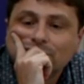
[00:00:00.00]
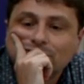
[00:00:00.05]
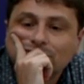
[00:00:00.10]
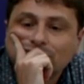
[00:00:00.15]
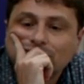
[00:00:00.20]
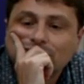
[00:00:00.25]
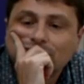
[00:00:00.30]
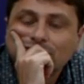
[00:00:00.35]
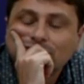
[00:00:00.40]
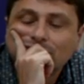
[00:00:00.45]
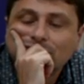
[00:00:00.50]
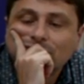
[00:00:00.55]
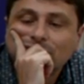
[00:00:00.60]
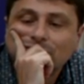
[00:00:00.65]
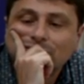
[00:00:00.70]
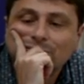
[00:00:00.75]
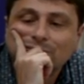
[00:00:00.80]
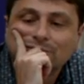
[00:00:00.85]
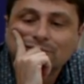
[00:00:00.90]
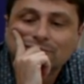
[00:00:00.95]

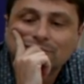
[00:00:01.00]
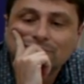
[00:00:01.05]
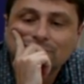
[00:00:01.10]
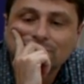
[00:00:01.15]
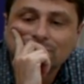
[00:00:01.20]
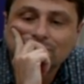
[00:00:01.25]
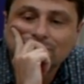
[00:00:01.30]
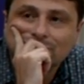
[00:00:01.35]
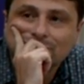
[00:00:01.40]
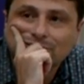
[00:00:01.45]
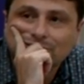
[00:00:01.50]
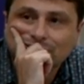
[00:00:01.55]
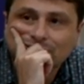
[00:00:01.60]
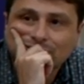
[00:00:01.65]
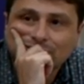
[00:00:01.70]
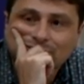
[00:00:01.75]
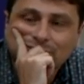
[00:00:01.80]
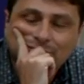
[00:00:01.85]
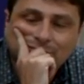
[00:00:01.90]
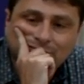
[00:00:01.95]

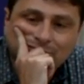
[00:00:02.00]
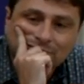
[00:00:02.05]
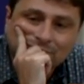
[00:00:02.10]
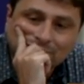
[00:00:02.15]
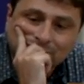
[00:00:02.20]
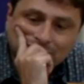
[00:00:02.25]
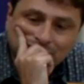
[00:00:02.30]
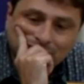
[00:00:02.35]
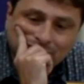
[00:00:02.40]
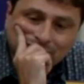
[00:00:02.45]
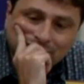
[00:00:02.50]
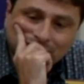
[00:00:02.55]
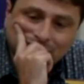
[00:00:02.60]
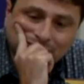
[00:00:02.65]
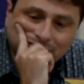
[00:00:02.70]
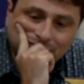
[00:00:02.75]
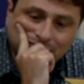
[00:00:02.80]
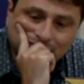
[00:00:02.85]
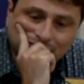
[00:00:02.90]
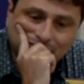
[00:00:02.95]

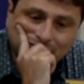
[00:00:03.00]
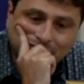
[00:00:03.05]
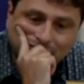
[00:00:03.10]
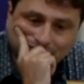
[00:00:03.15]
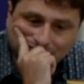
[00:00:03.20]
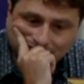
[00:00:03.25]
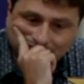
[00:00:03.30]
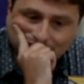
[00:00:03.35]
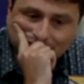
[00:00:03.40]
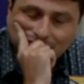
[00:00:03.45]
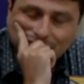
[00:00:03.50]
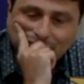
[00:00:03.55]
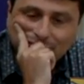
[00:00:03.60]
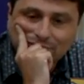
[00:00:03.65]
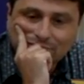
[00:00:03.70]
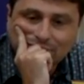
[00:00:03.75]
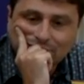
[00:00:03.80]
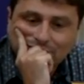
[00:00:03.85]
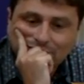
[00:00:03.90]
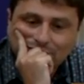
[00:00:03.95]

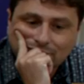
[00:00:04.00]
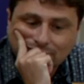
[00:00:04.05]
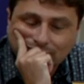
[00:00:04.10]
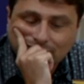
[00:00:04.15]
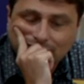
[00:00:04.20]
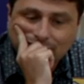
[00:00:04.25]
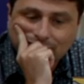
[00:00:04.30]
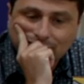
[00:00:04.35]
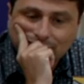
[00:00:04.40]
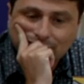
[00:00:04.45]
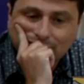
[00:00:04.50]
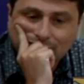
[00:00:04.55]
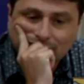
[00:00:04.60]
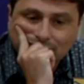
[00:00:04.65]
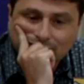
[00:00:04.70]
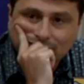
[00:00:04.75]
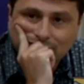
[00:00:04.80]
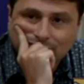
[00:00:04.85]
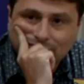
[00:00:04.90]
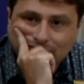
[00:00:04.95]

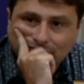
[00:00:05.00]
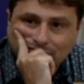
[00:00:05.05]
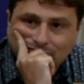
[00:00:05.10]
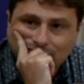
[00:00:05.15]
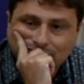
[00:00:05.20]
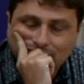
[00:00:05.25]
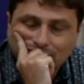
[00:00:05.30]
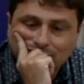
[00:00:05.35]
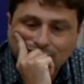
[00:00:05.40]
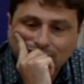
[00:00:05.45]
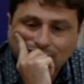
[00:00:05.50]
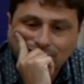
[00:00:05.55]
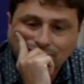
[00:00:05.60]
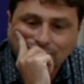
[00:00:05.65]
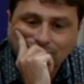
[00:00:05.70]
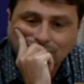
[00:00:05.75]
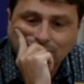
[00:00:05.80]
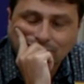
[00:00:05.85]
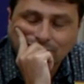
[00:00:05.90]
(not speaking)